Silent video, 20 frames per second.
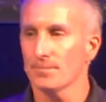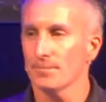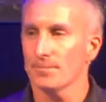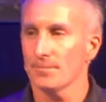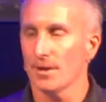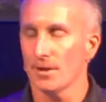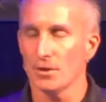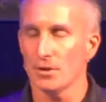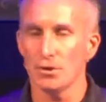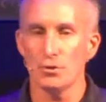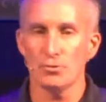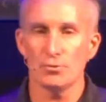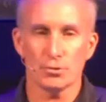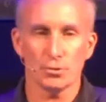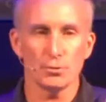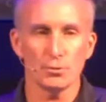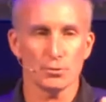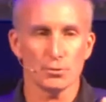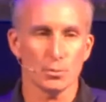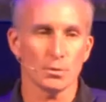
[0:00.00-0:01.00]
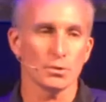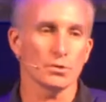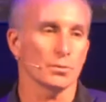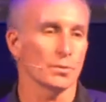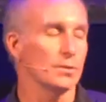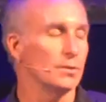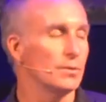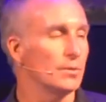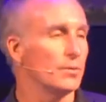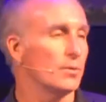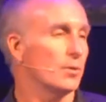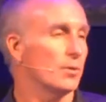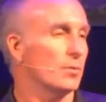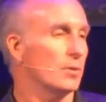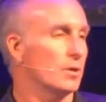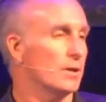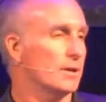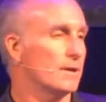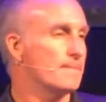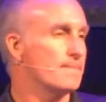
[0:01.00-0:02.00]
and you choose which one you throw
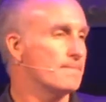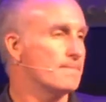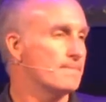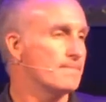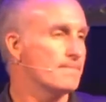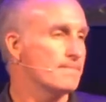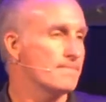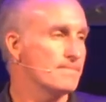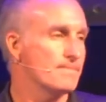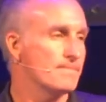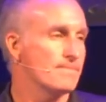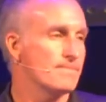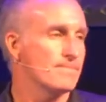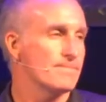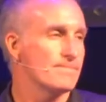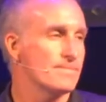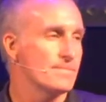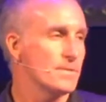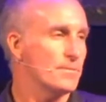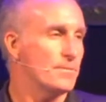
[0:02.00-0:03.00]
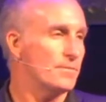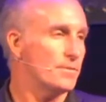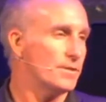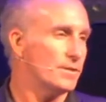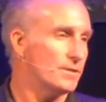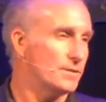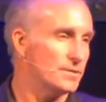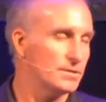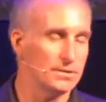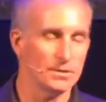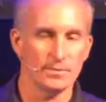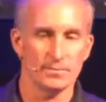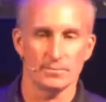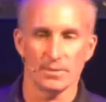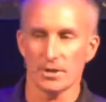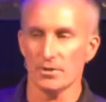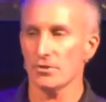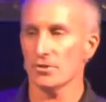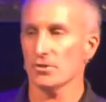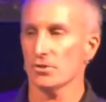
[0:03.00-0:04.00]
on it. You ever done this in
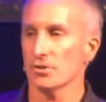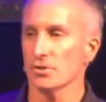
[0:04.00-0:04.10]
marriage?